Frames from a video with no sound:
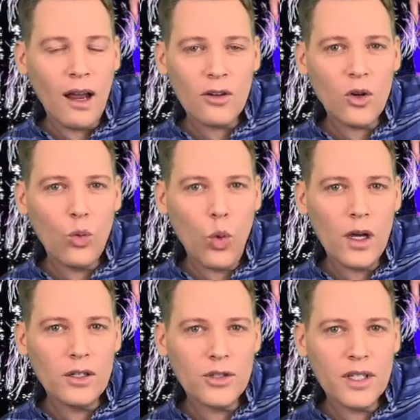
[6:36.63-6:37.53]
don't know
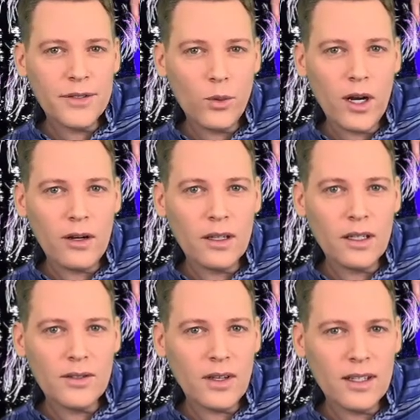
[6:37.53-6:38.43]
what she is
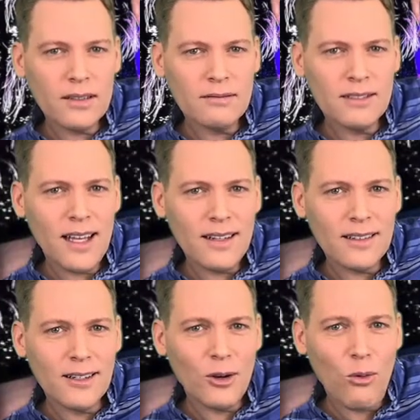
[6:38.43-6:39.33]
wearing. It's like, is that
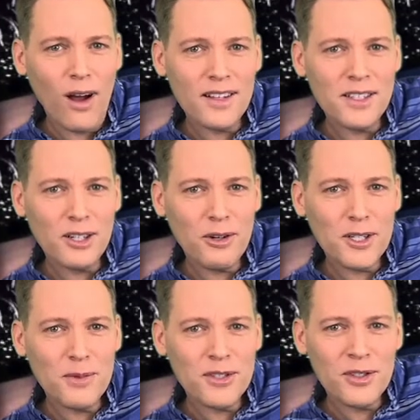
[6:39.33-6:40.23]
a Kwanzaa Christmas